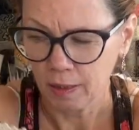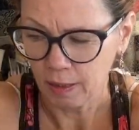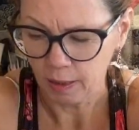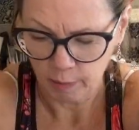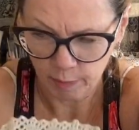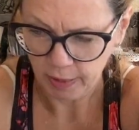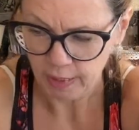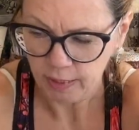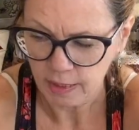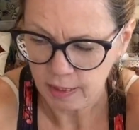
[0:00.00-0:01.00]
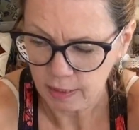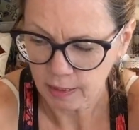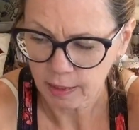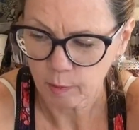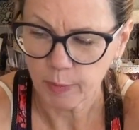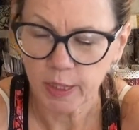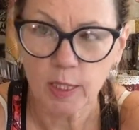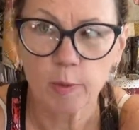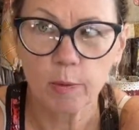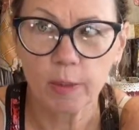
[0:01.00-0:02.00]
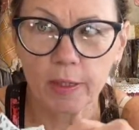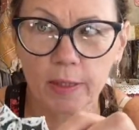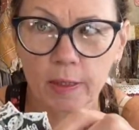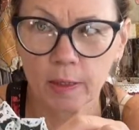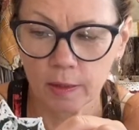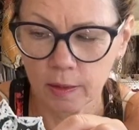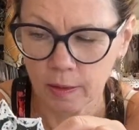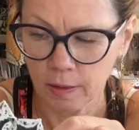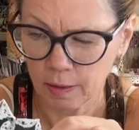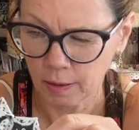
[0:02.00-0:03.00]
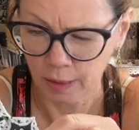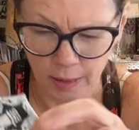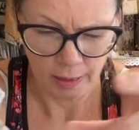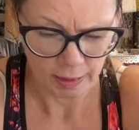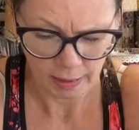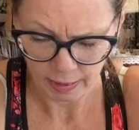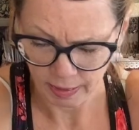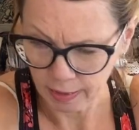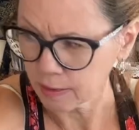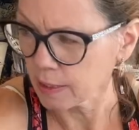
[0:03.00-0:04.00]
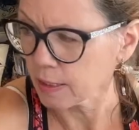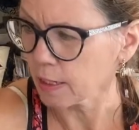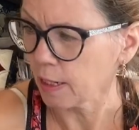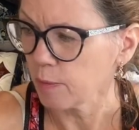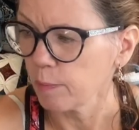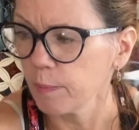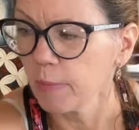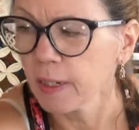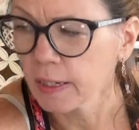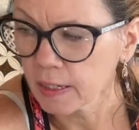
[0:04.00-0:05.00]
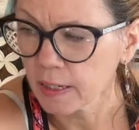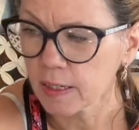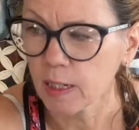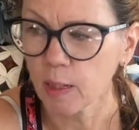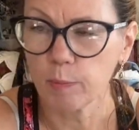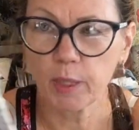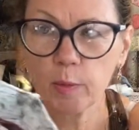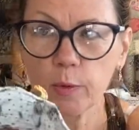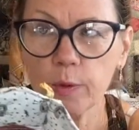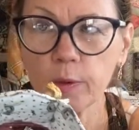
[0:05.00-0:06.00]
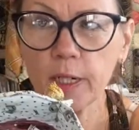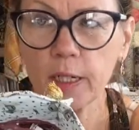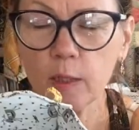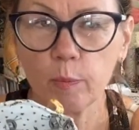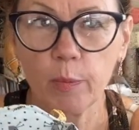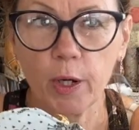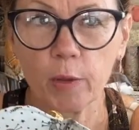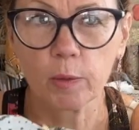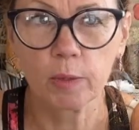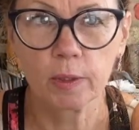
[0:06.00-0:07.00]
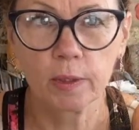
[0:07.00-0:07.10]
I made the little baby one, and I made a big boy bowl.